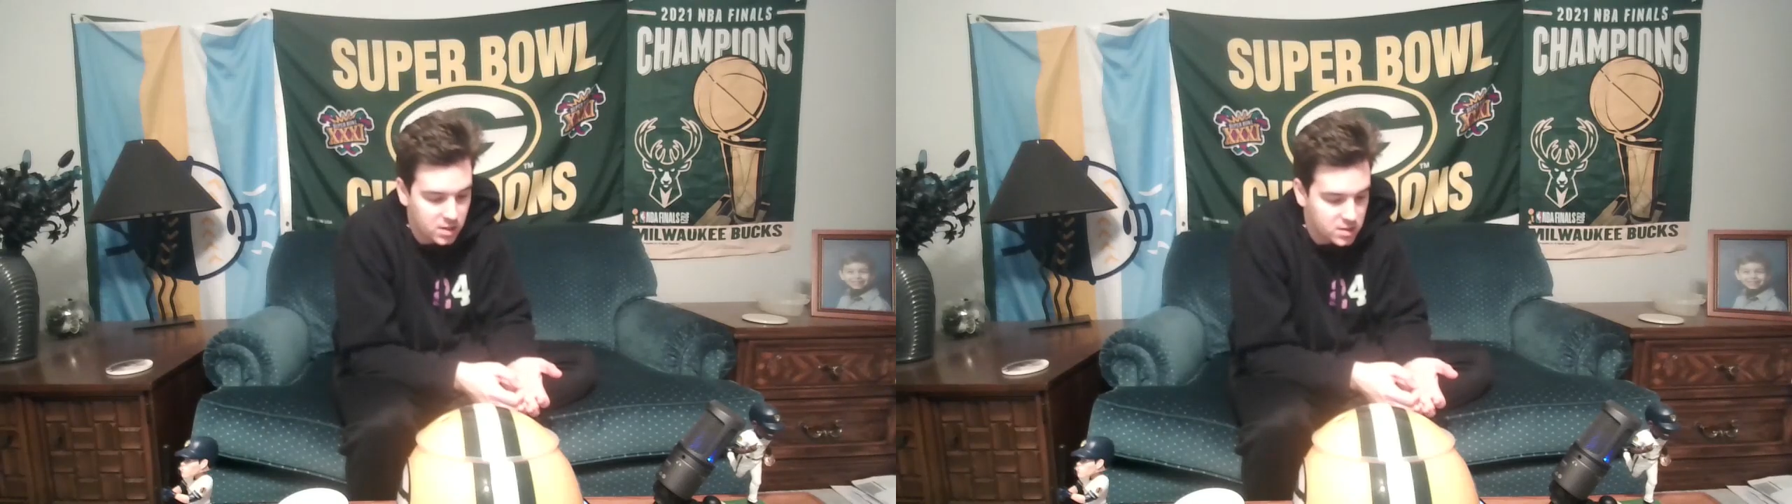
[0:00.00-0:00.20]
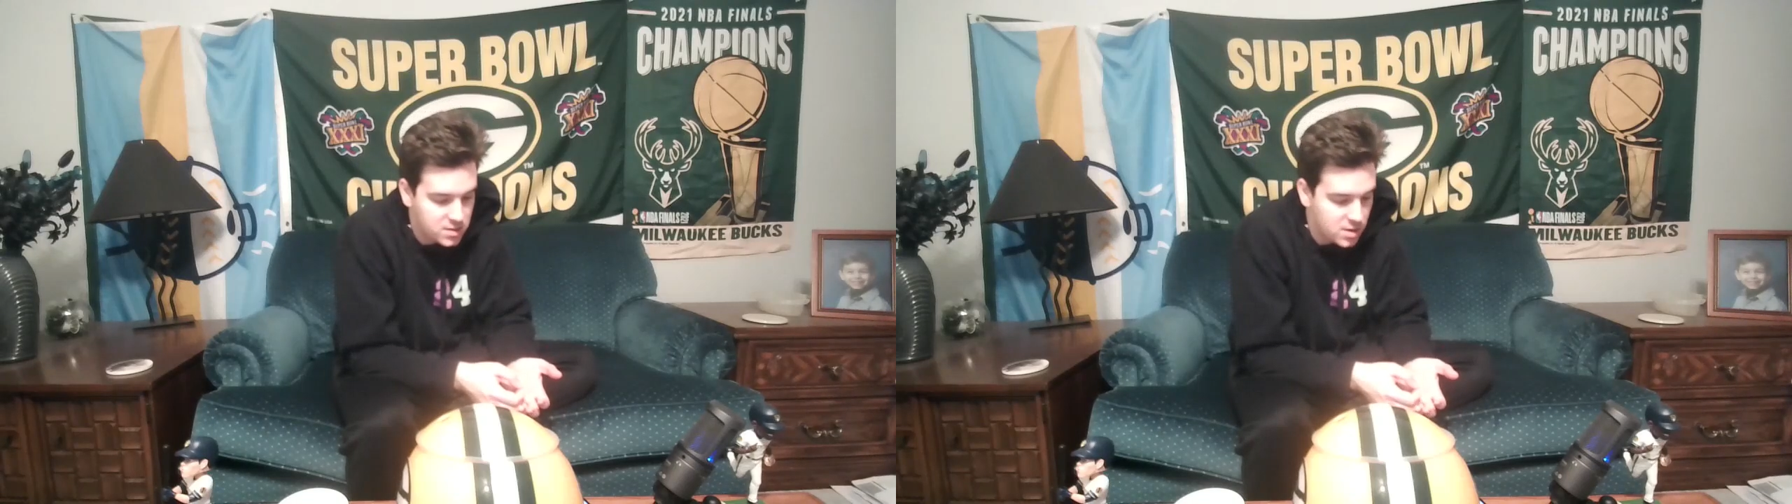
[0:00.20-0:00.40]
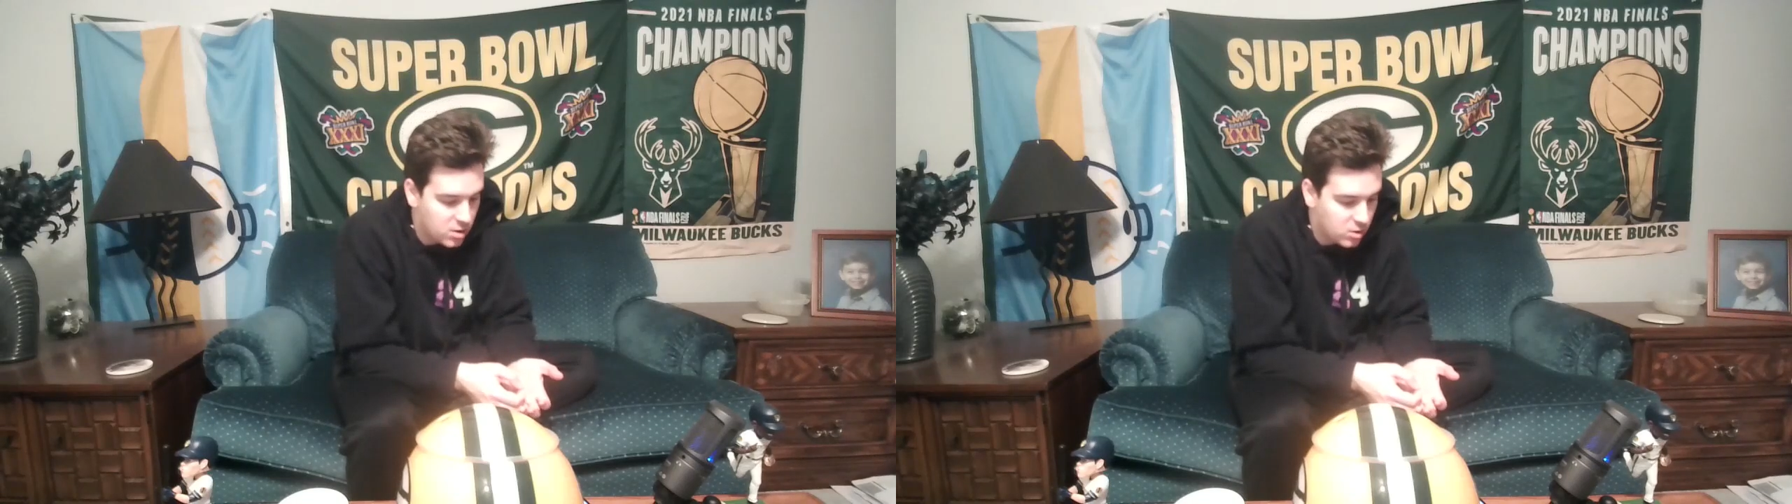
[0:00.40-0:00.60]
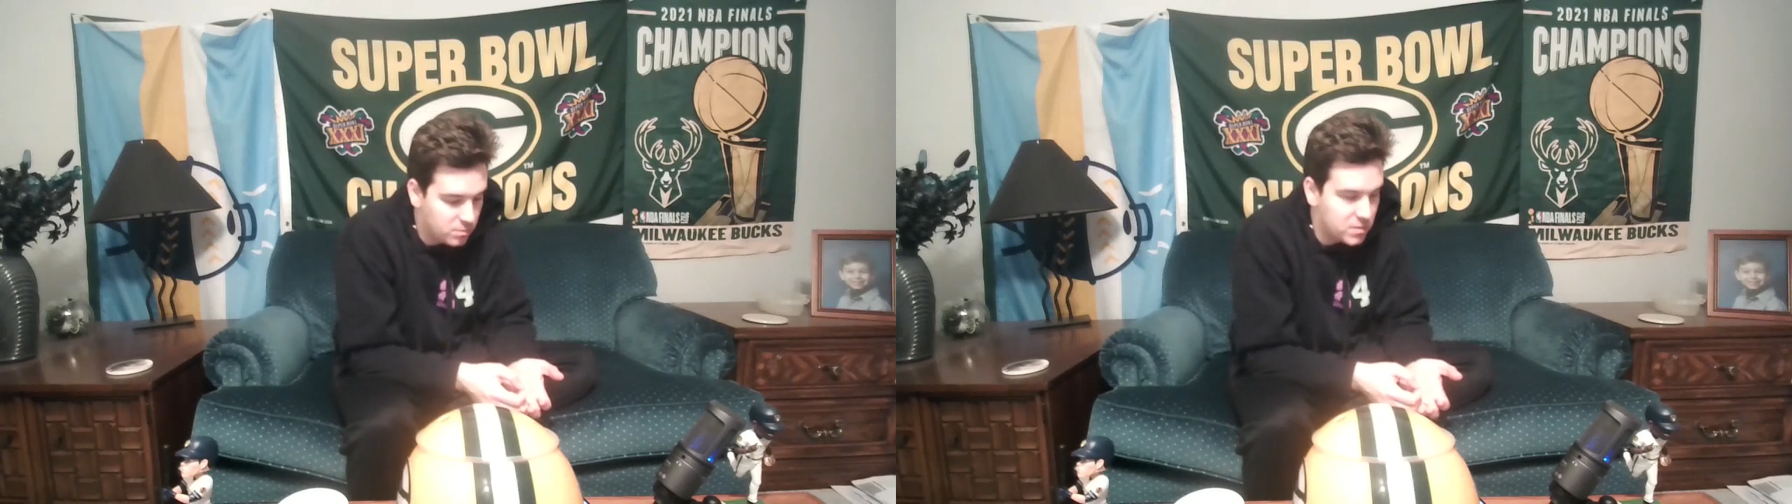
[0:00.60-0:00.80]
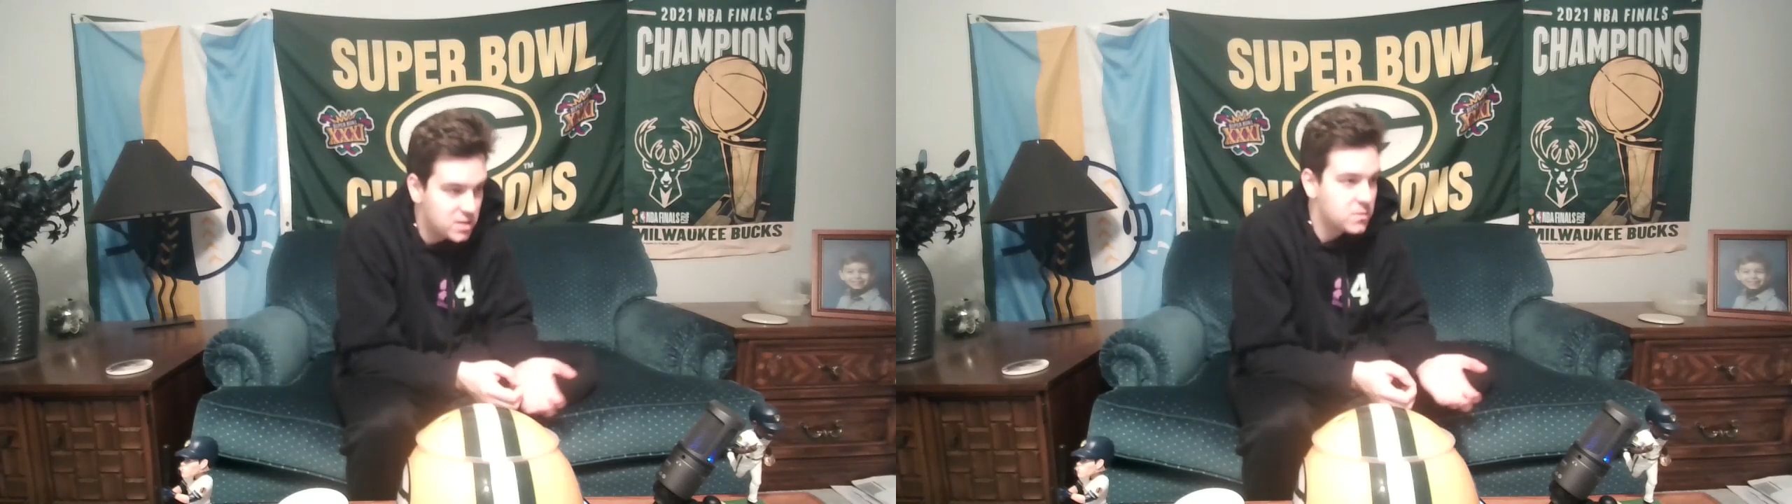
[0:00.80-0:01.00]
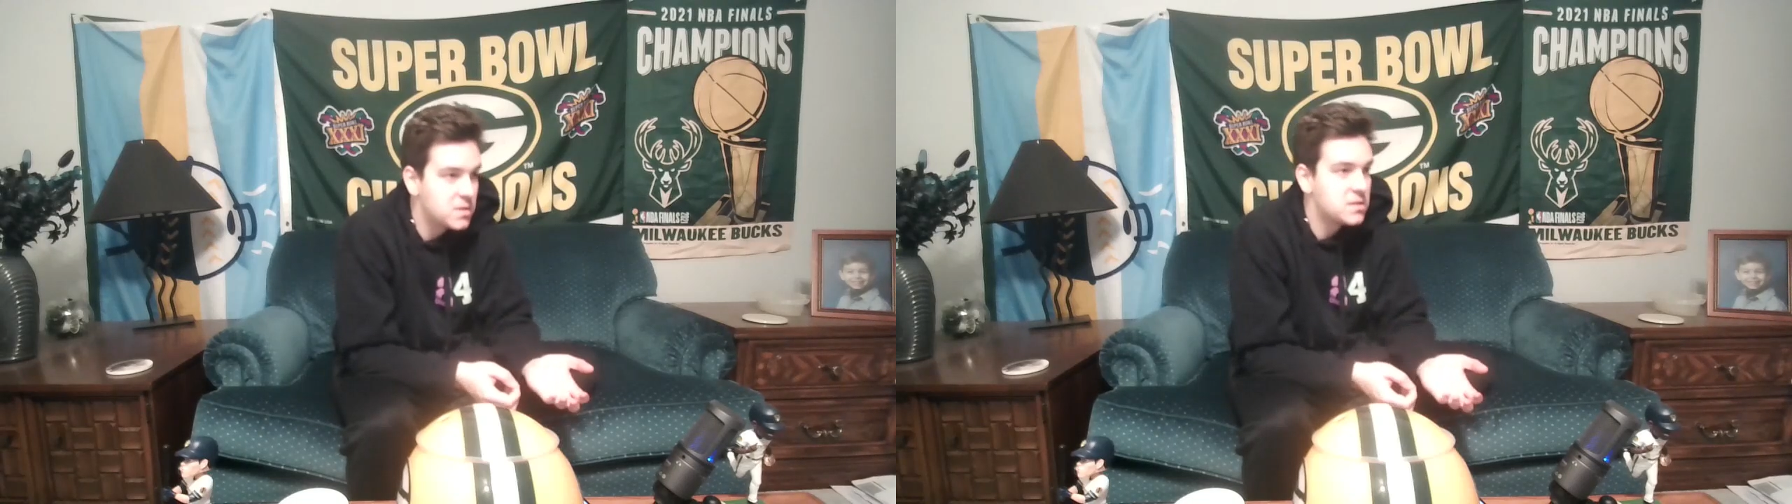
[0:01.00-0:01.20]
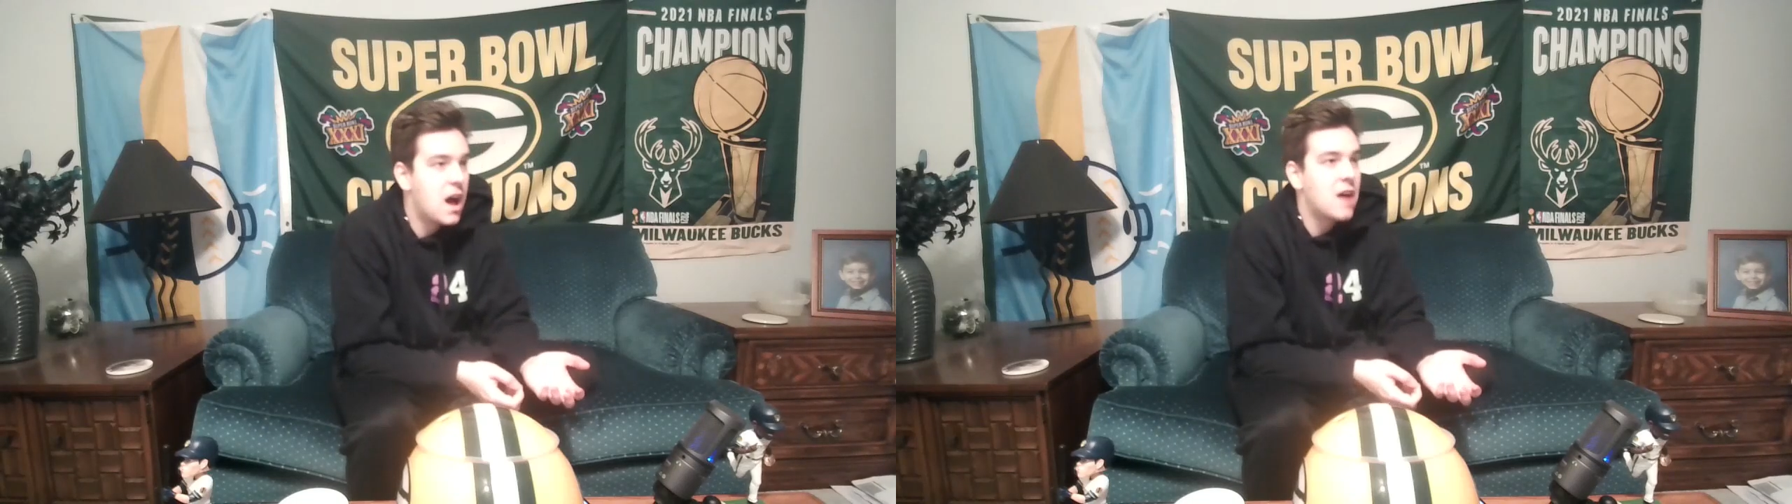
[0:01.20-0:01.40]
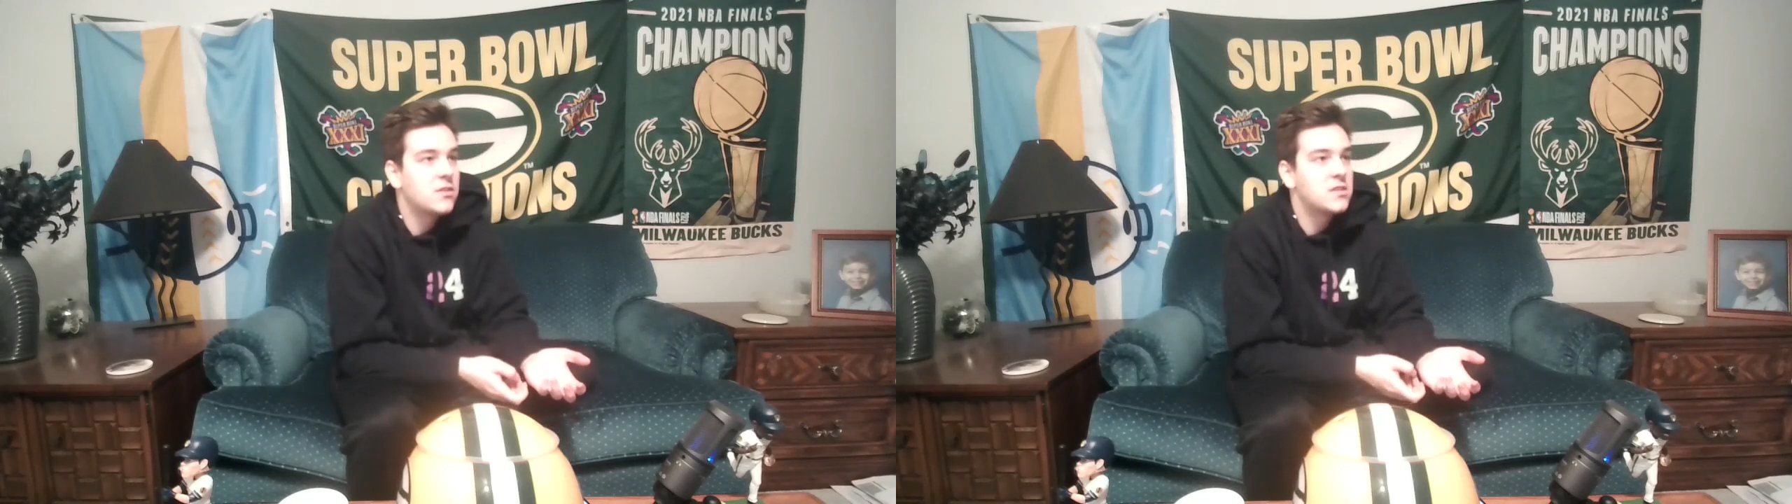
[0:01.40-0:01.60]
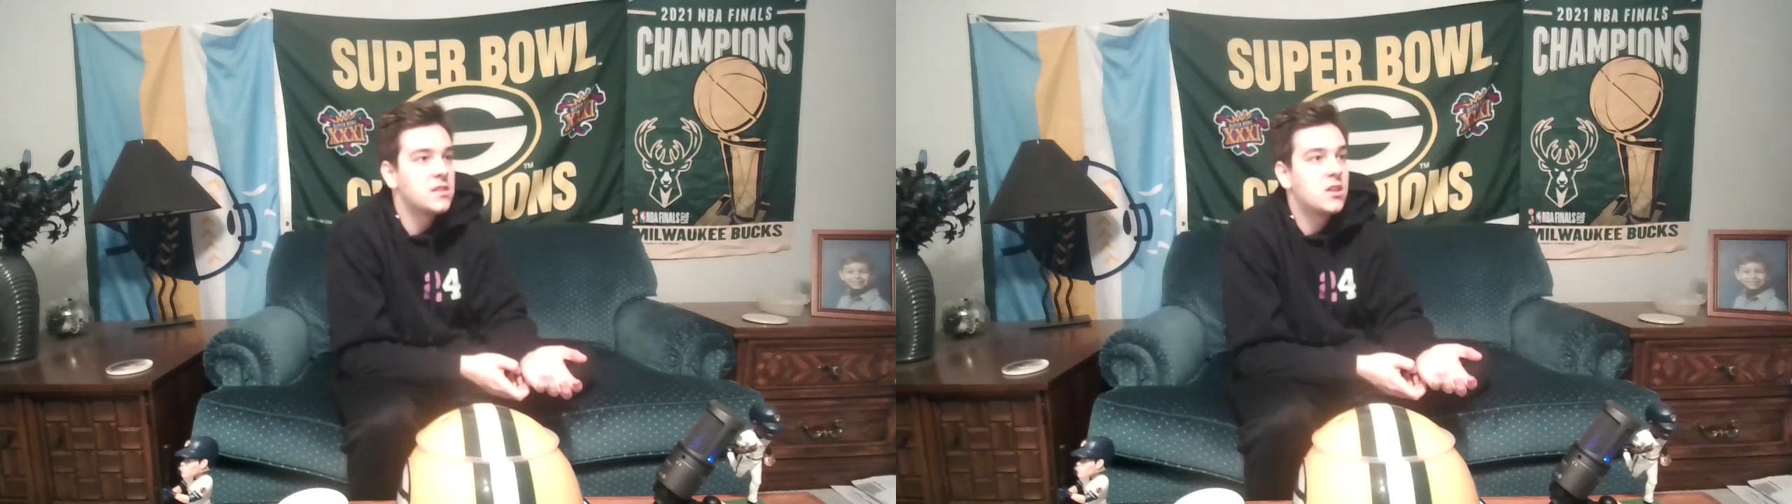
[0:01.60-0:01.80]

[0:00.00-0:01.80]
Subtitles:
So this was obviously,